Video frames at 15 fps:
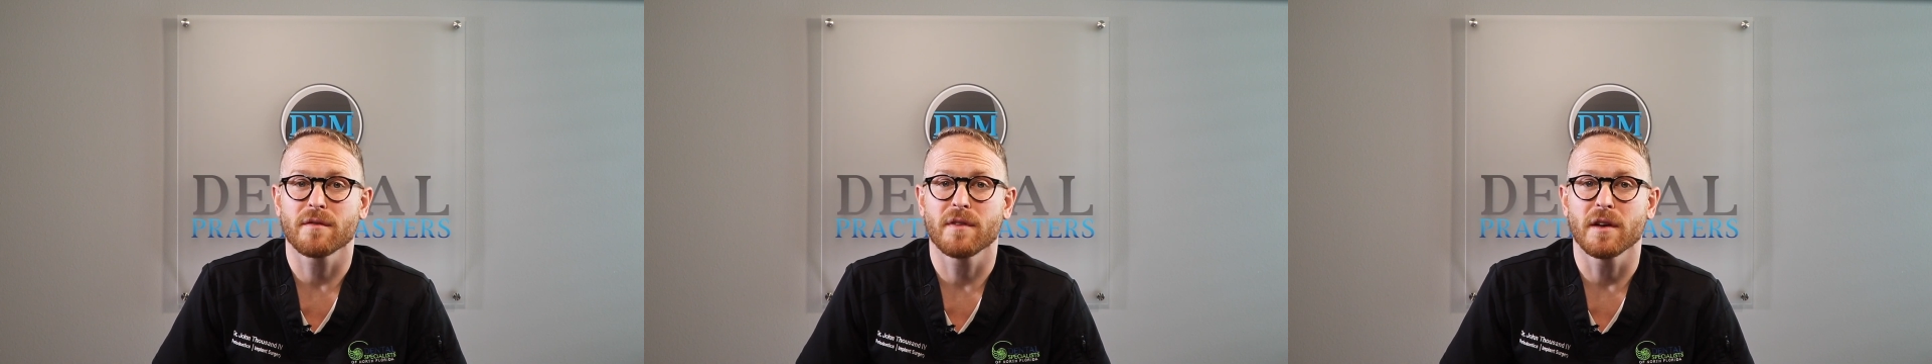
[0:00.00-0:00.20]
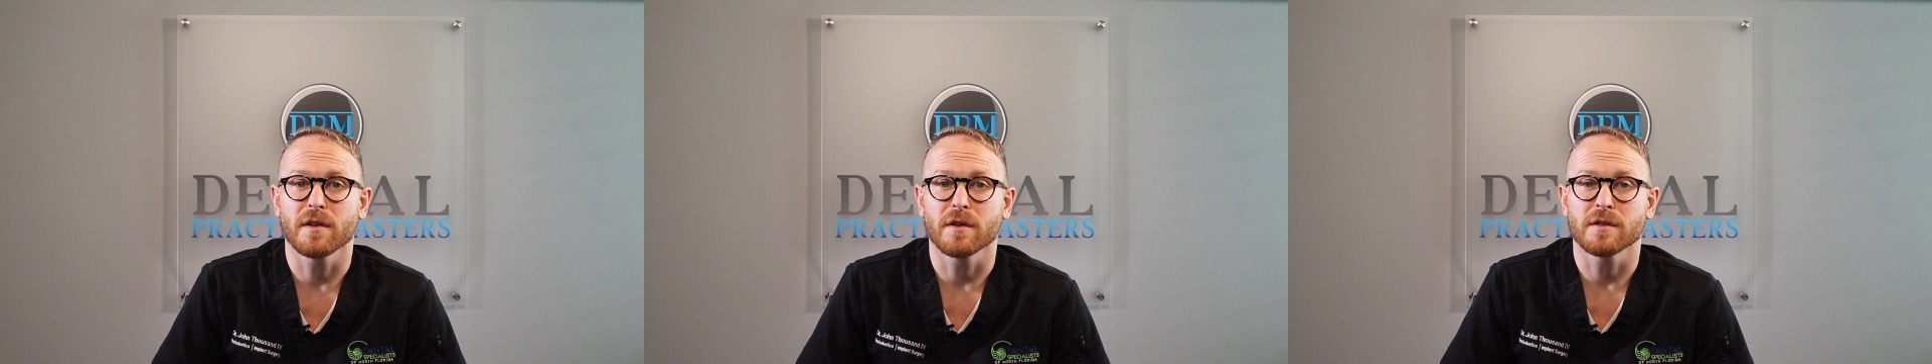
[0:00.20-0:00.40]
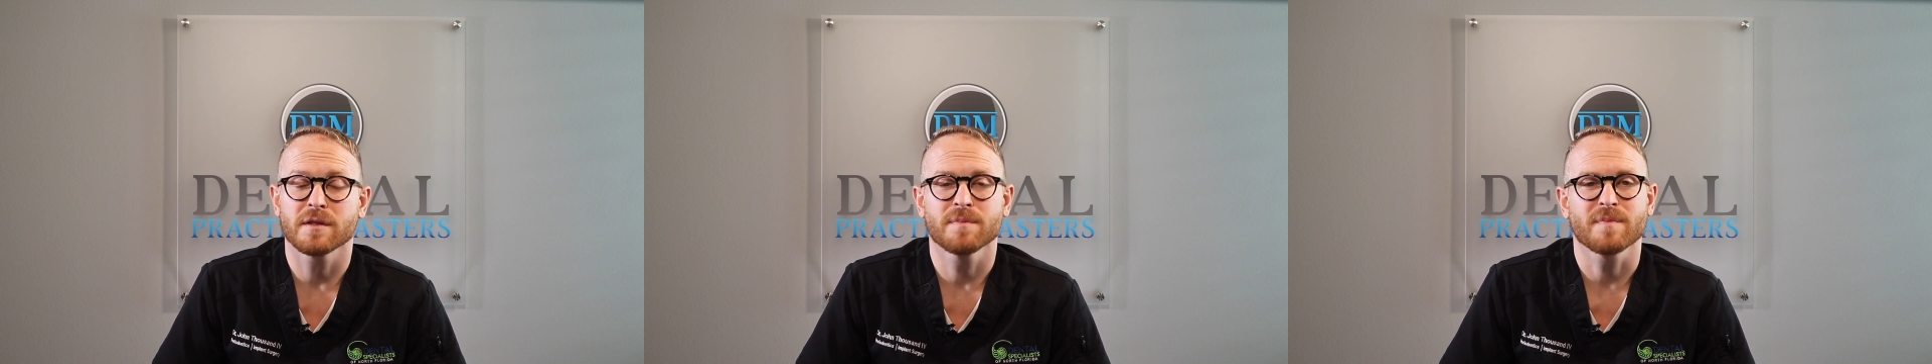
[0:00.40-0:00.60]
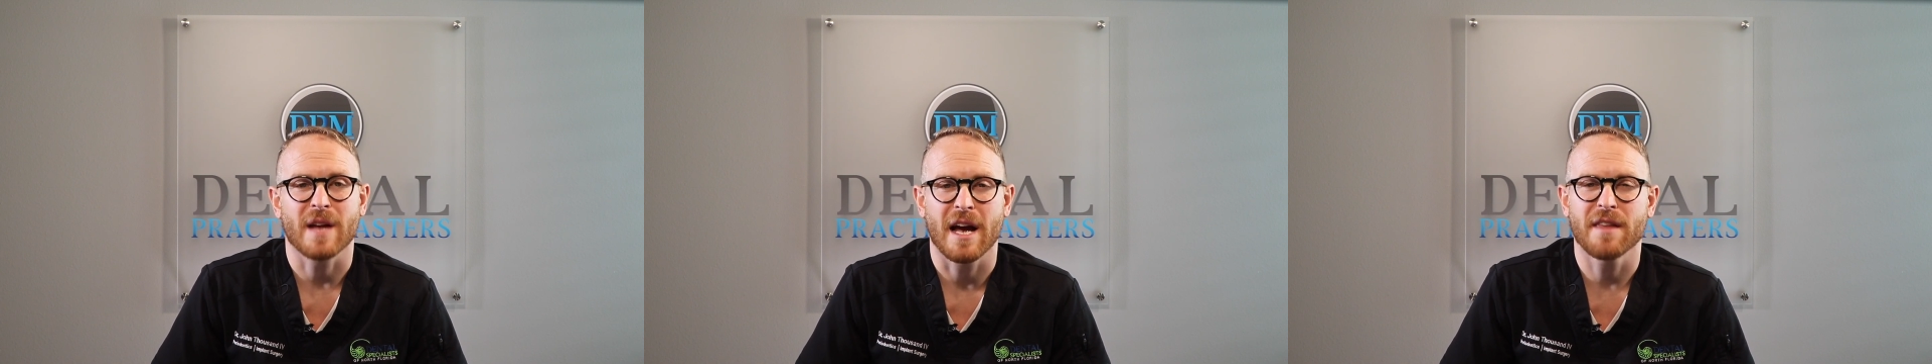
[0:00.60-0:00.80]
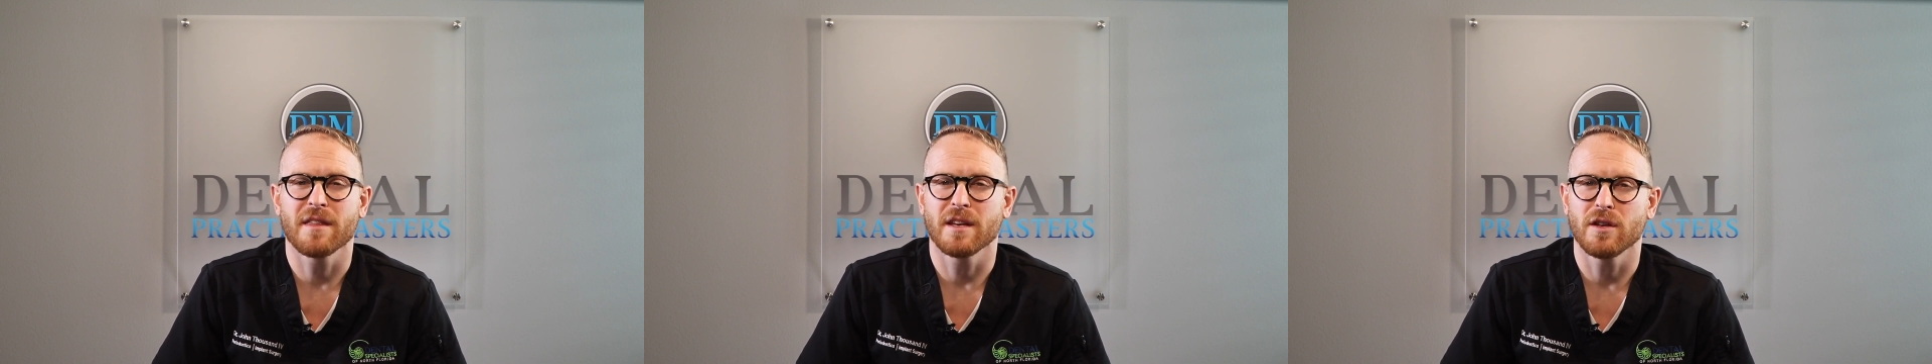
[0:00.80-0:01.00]
failures.
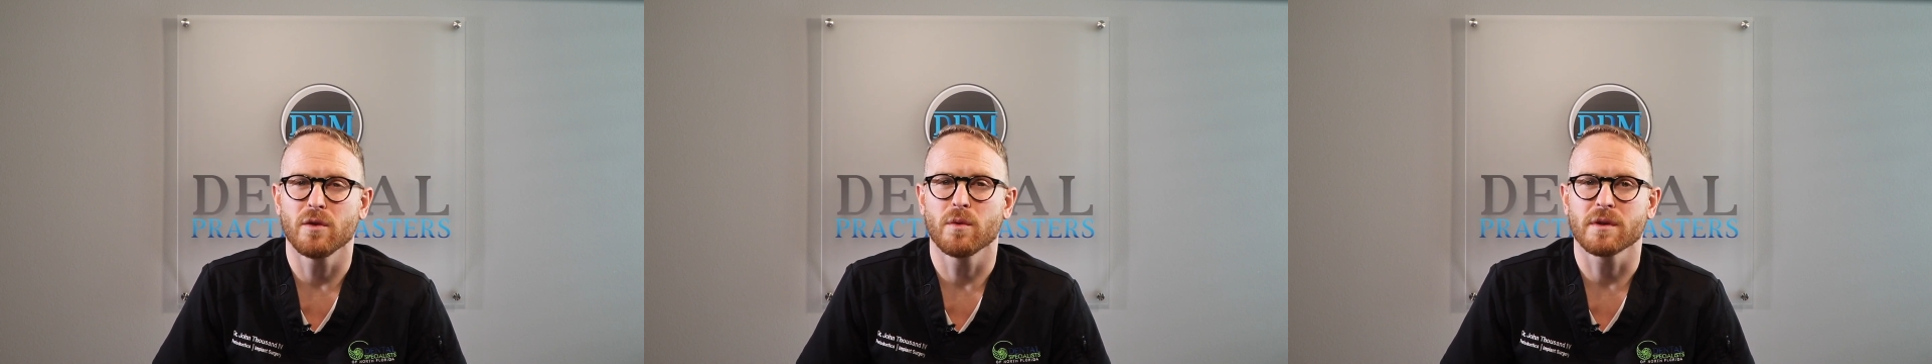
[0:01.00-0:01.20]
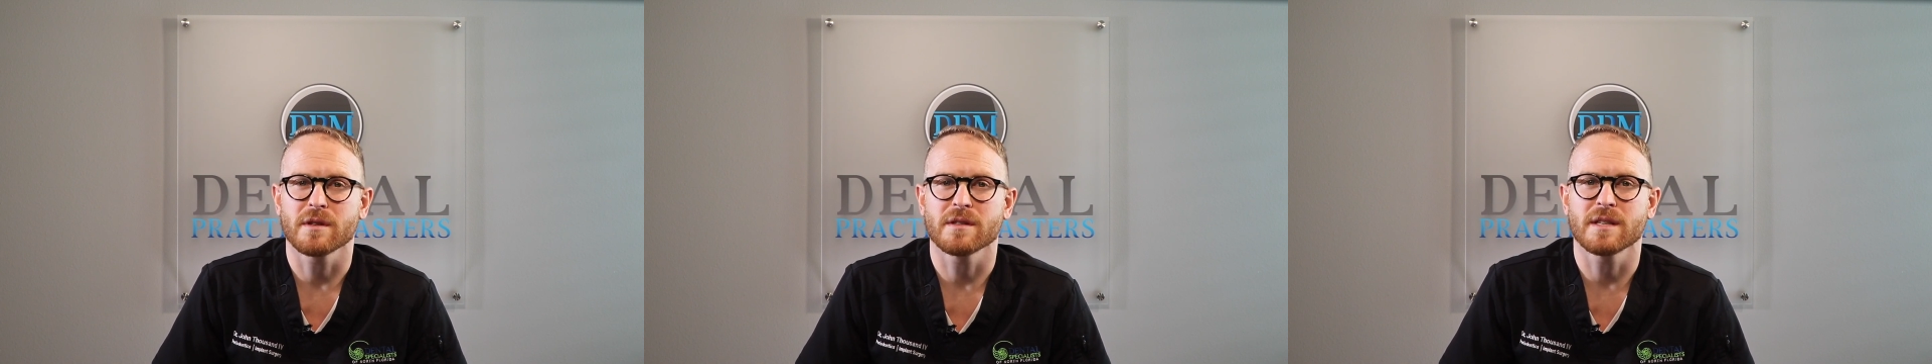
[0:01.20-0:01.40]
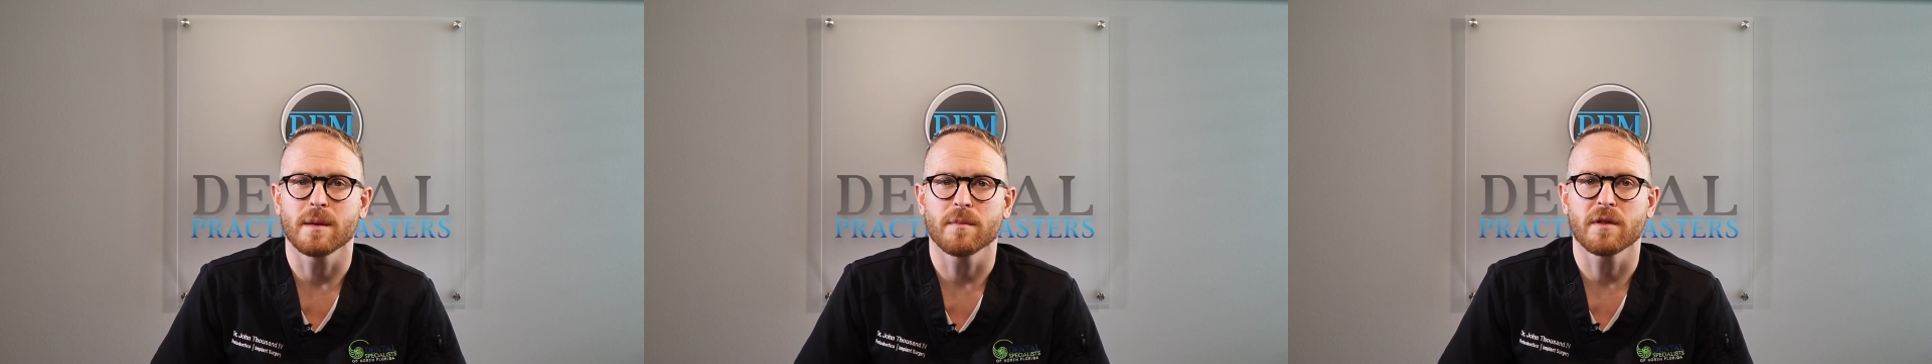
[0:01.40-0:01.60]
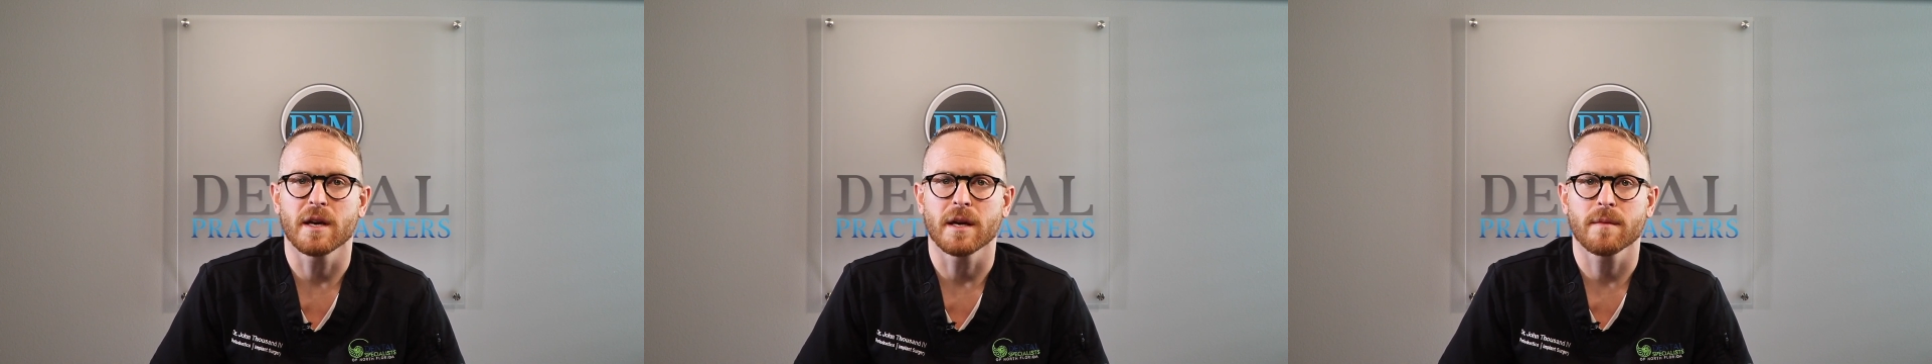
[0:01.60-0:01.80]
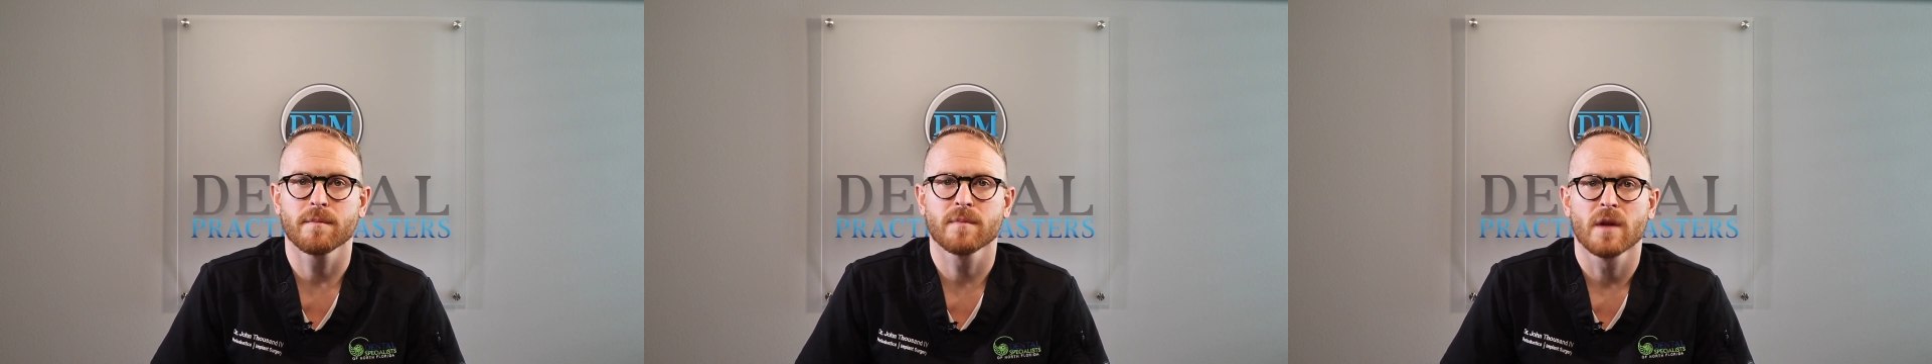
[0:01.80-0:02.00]
I think you want the same
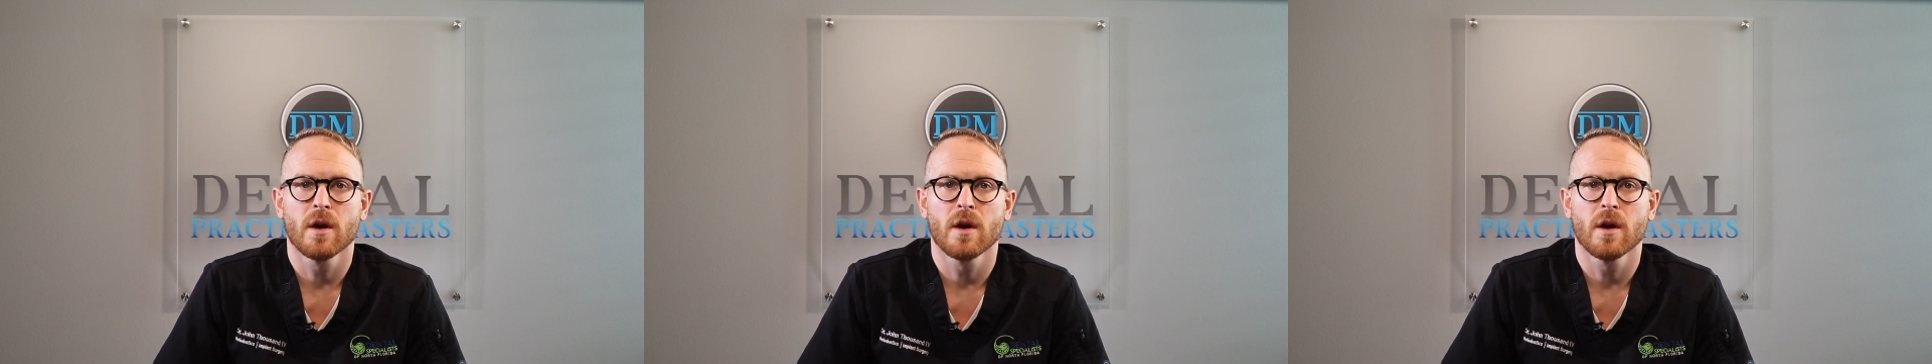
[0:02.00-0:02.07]
thing.